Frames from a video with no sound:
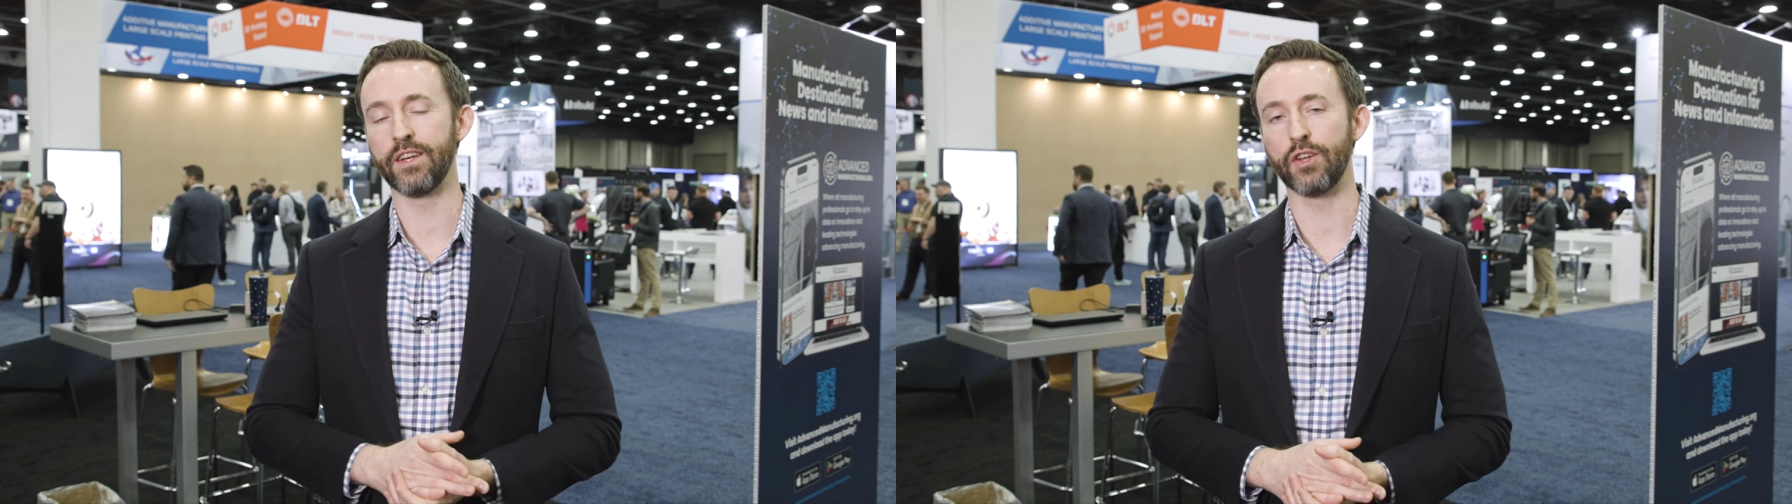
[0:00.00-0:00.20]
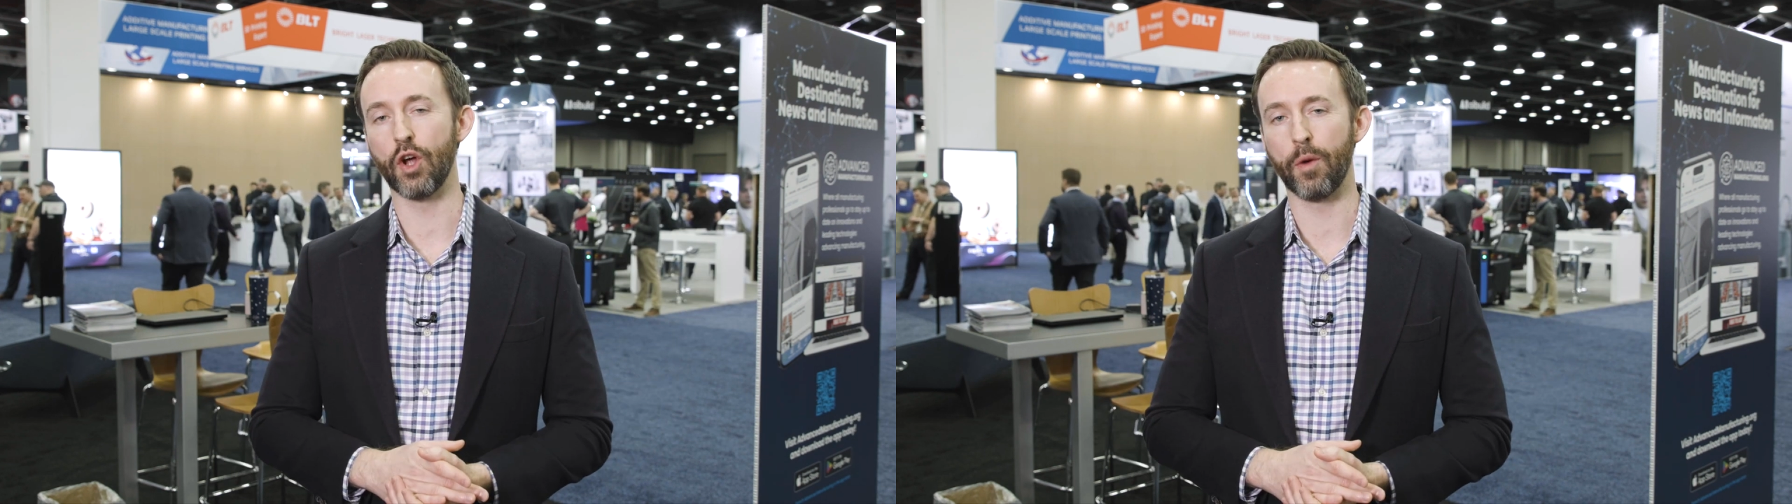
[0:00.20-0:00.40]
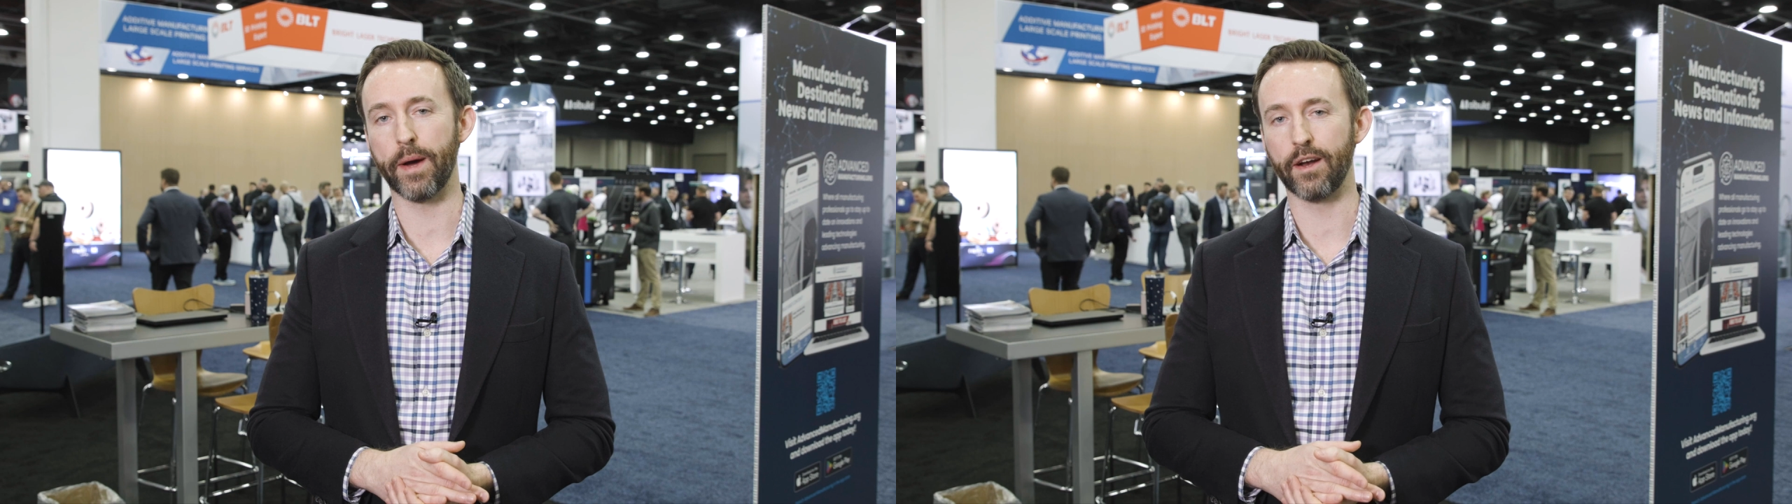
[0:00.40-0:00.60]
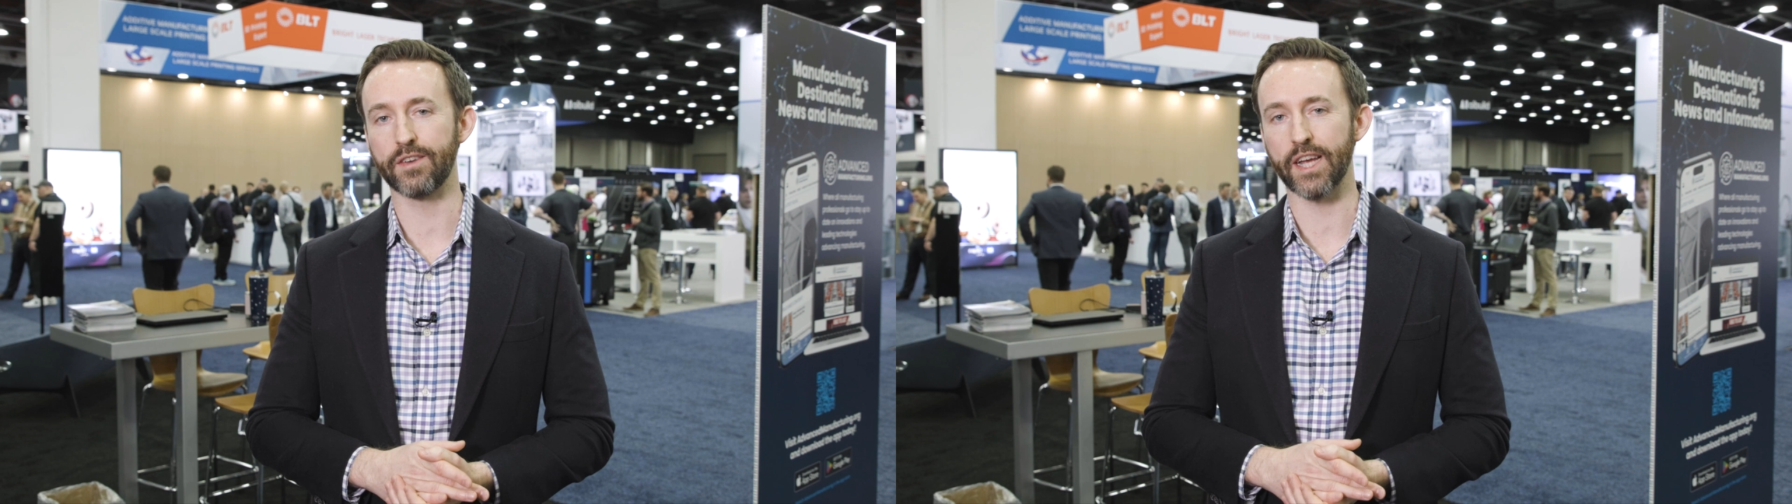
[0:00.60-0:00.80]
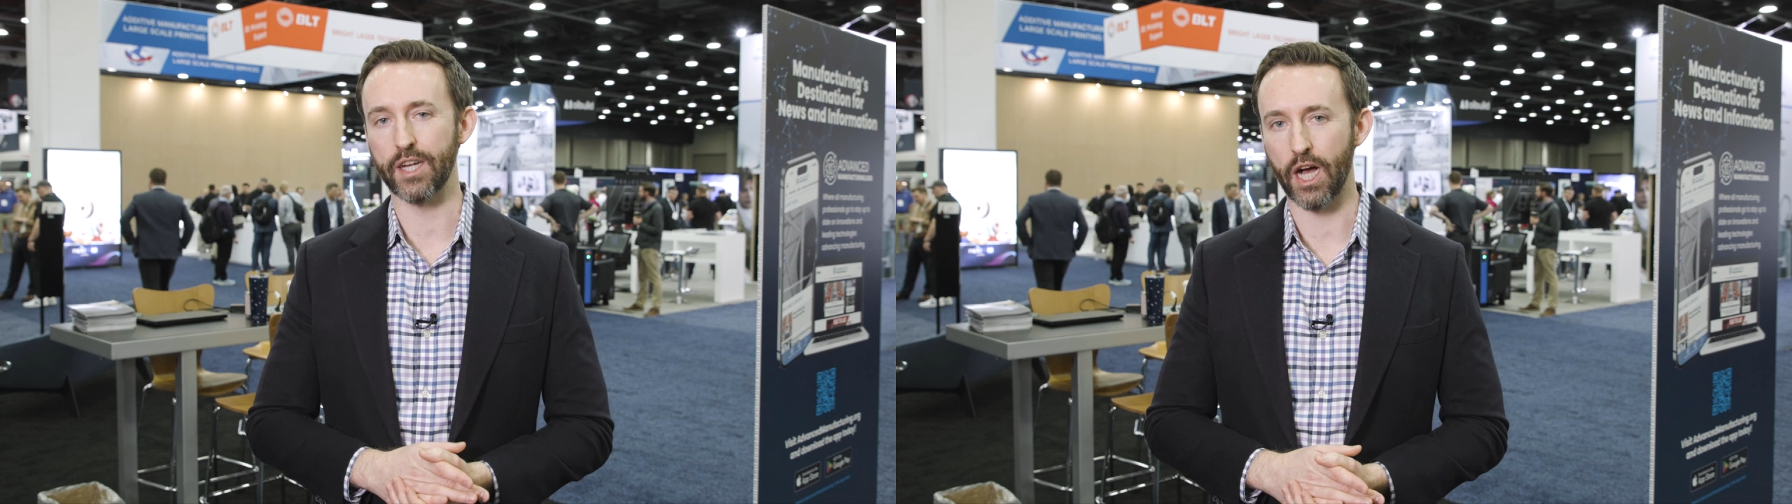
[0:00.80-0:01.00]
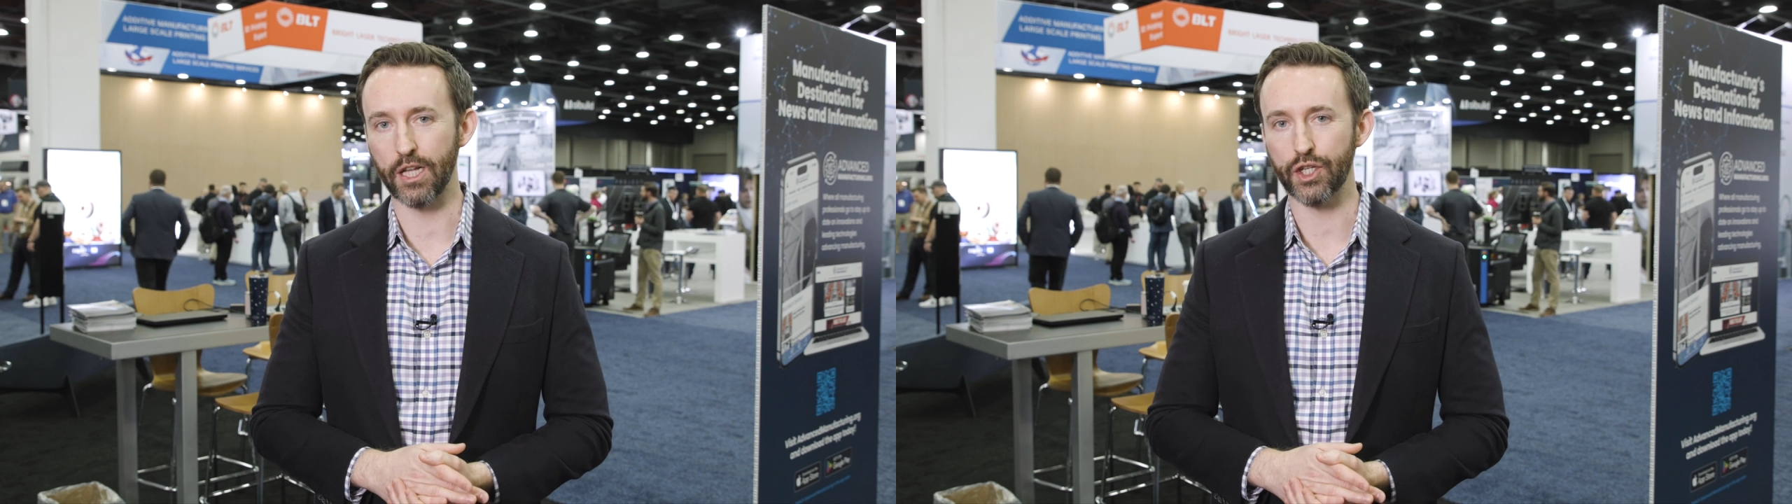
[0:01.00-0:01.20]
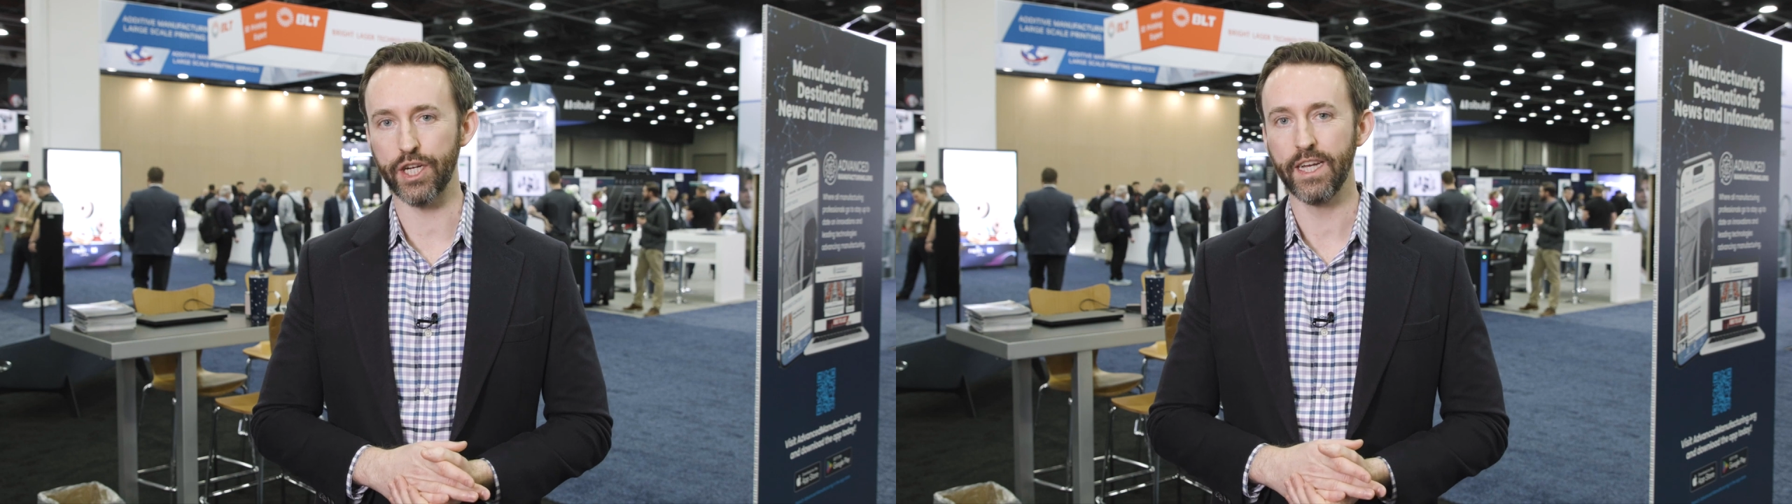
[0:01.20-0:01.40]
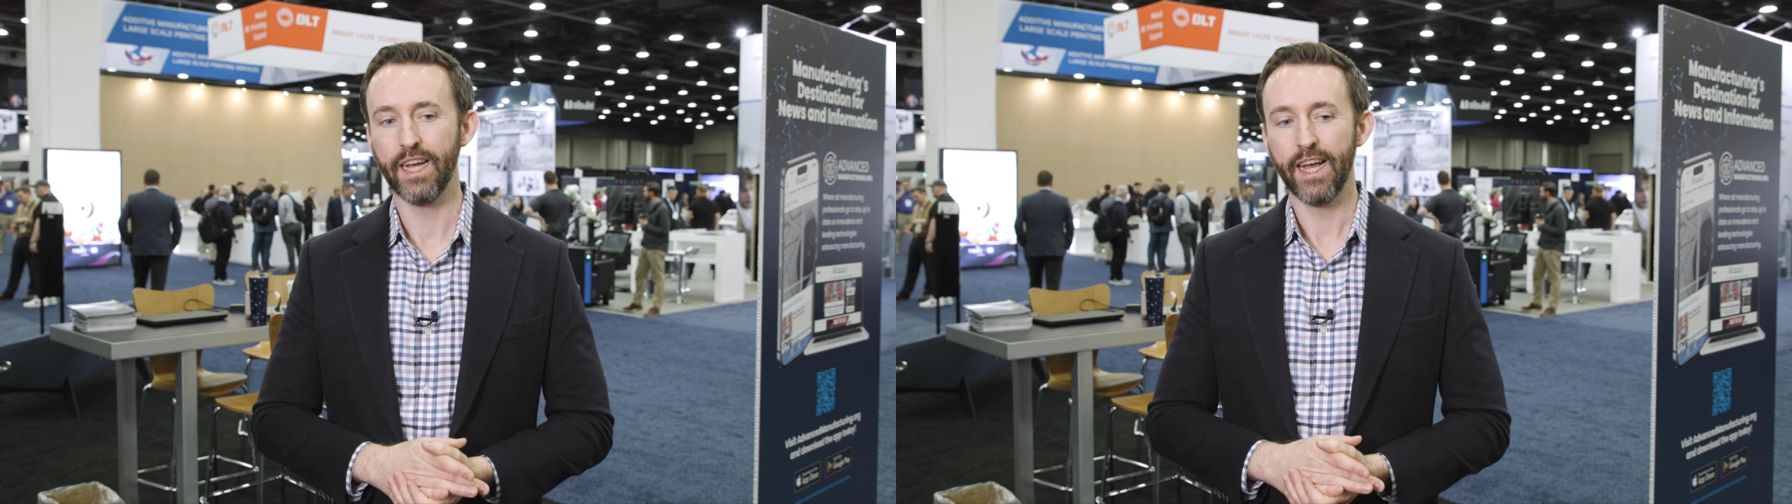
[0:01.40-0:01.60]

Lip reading: to know about our technology.